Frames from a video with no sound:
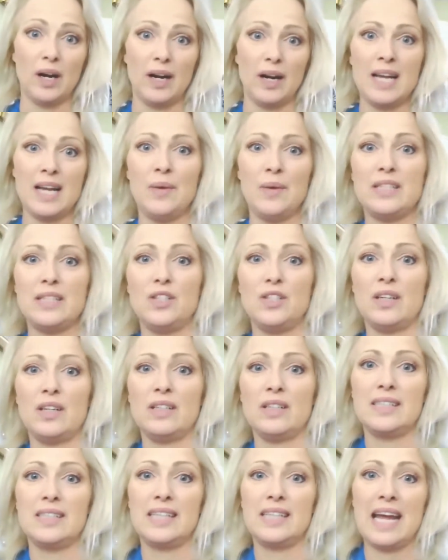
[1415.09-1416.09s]
Anyways, you
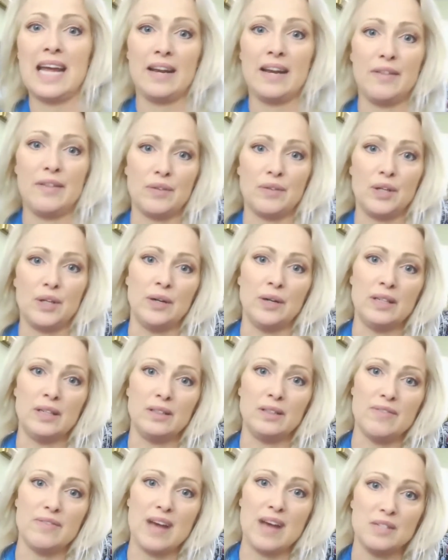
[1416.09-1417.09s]
can scan through and
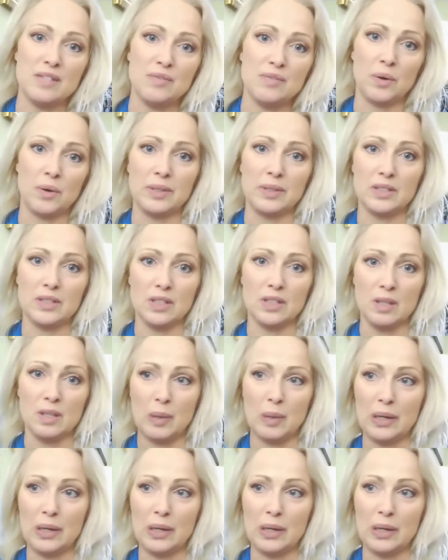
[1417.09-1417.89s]
fast forward to the